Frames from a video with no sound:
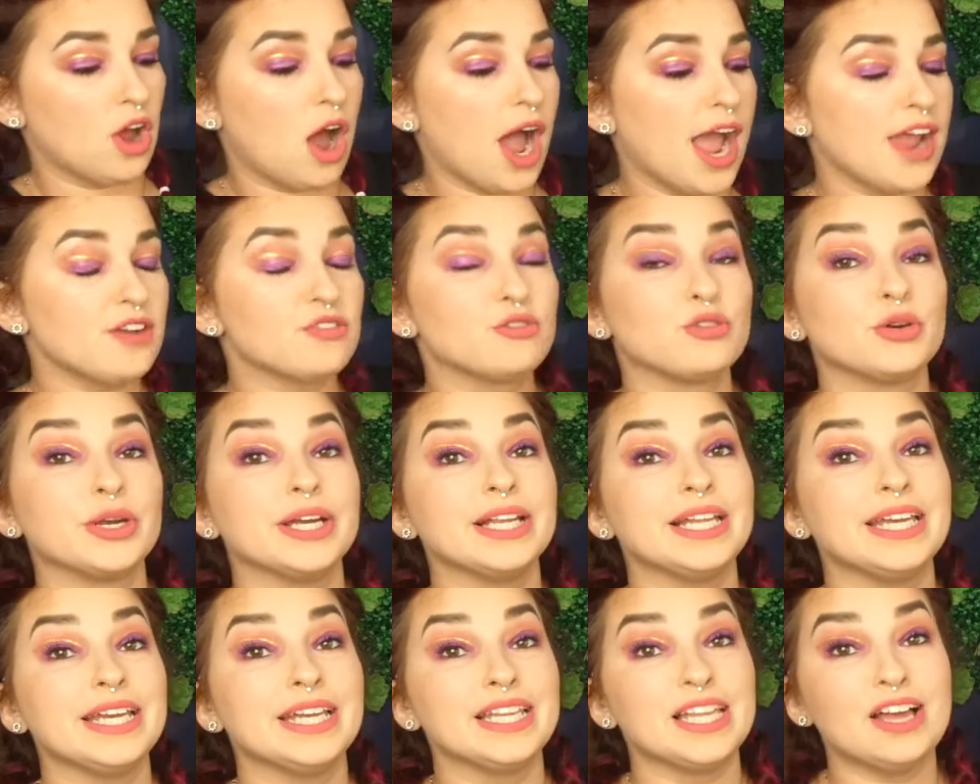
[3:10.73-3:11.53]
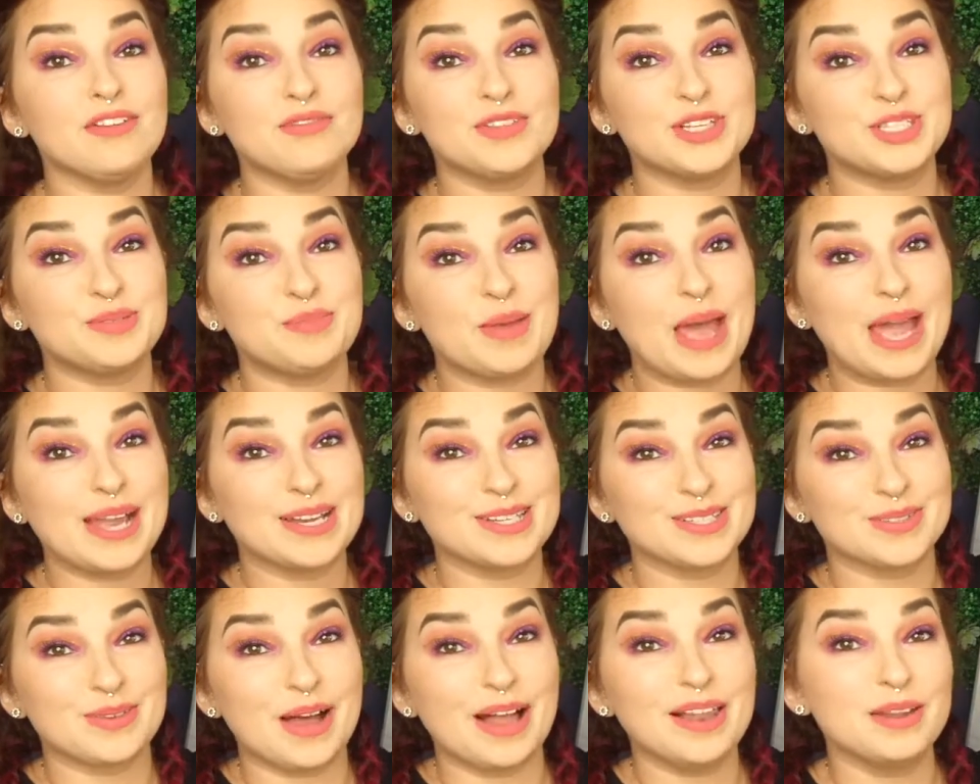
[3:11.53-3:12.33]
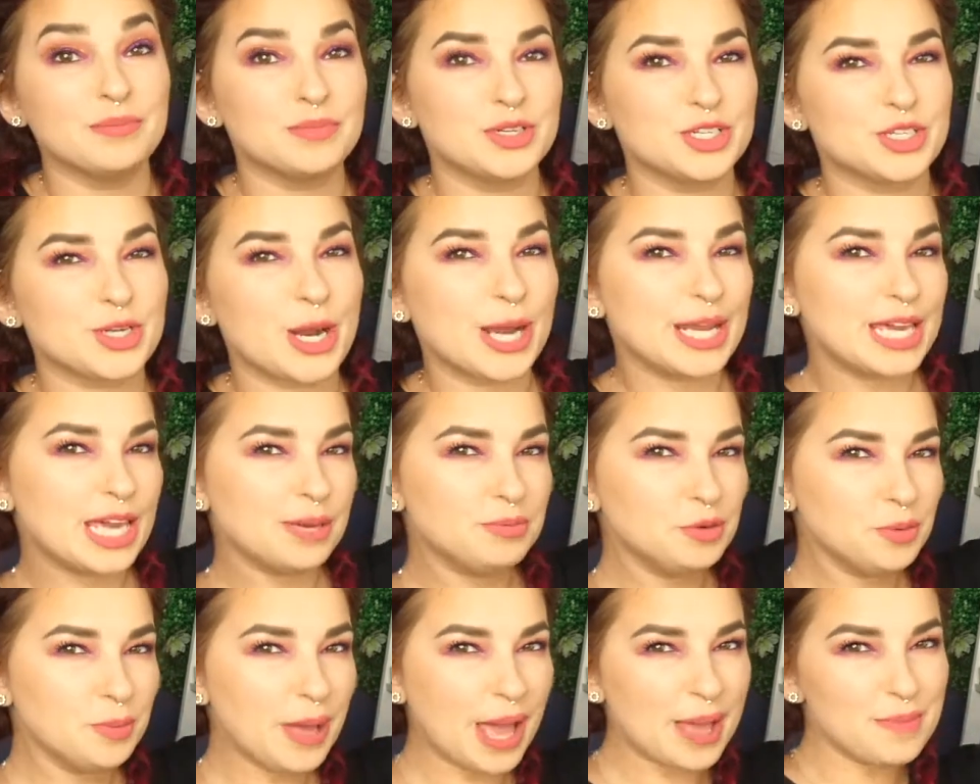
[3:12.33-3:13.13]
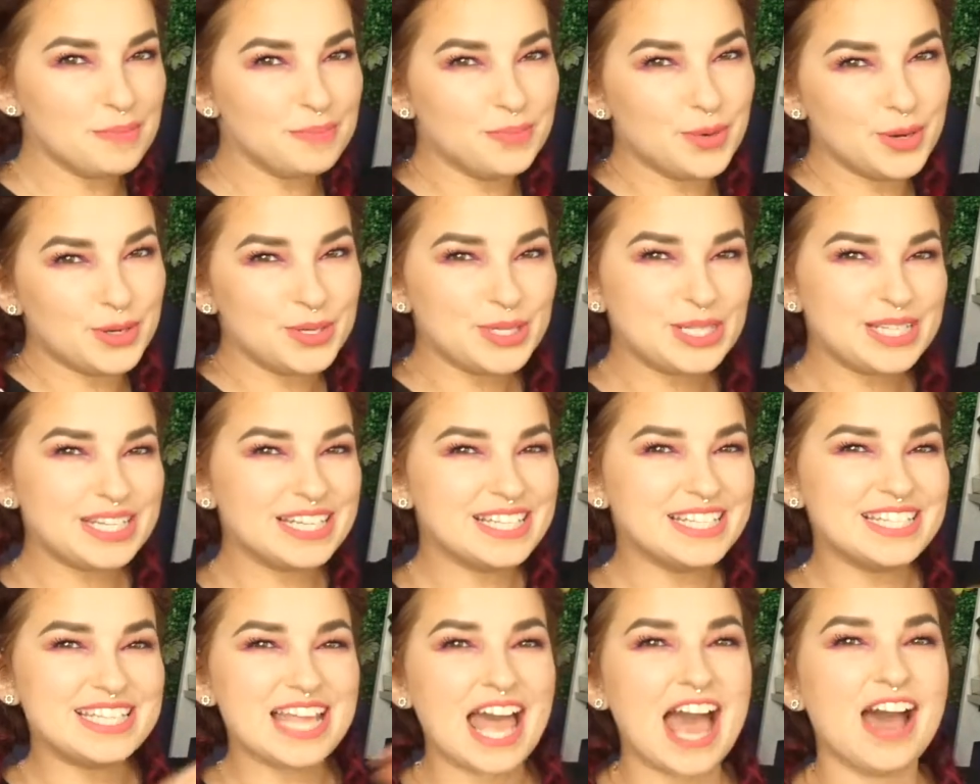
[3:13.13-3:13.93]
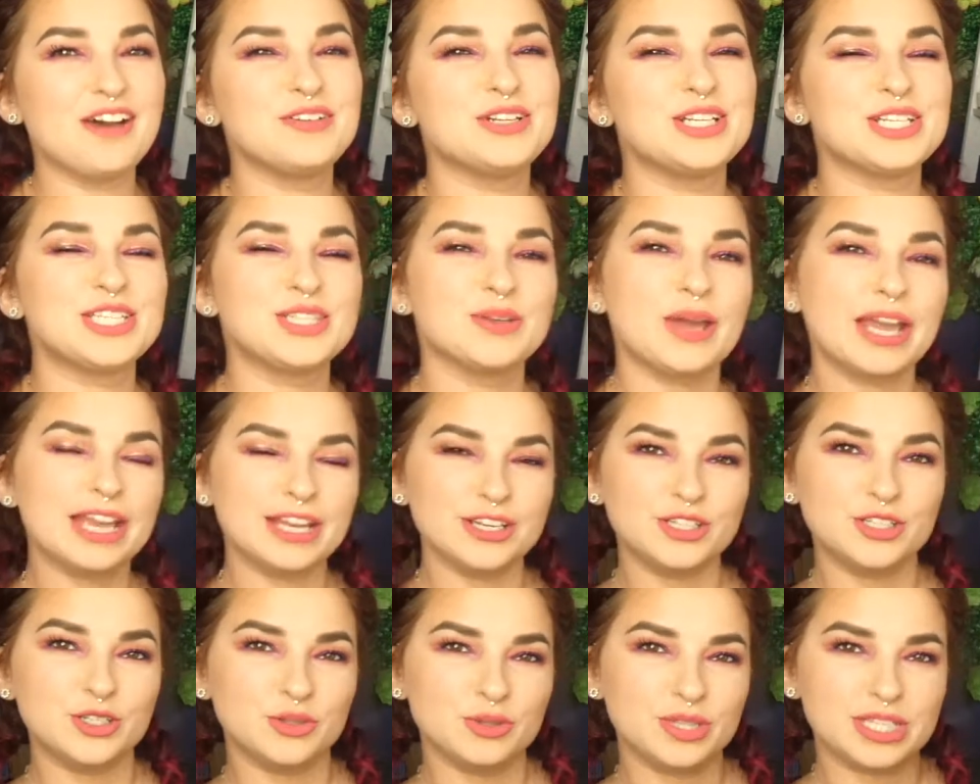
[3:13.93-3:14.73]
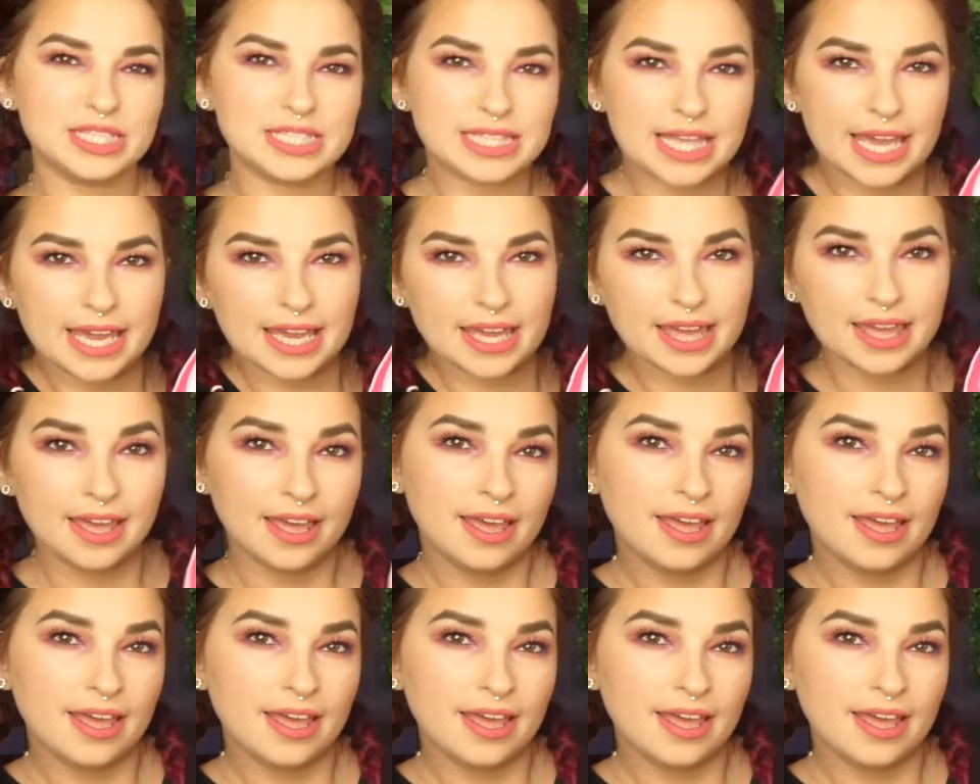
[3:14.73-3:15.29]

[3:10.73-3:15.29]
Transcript: I really love this bag as well. I'm just trying to keep all my emotions out just so I can do this like